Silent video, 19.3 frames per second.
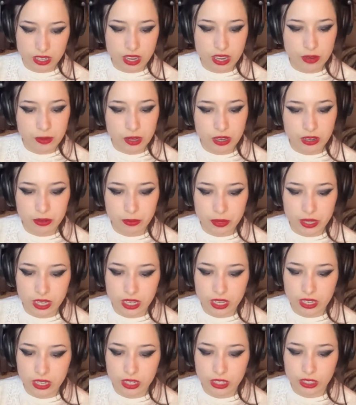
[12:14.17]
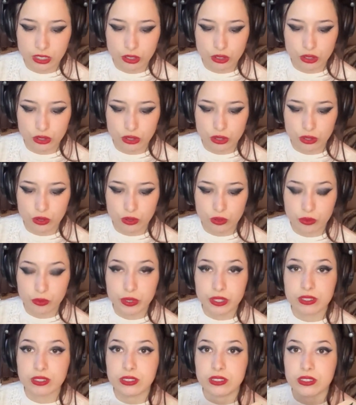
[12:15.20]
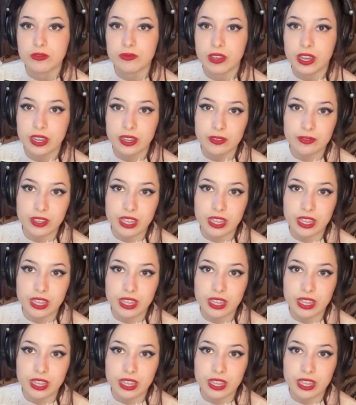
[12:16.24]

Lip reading: on page 165,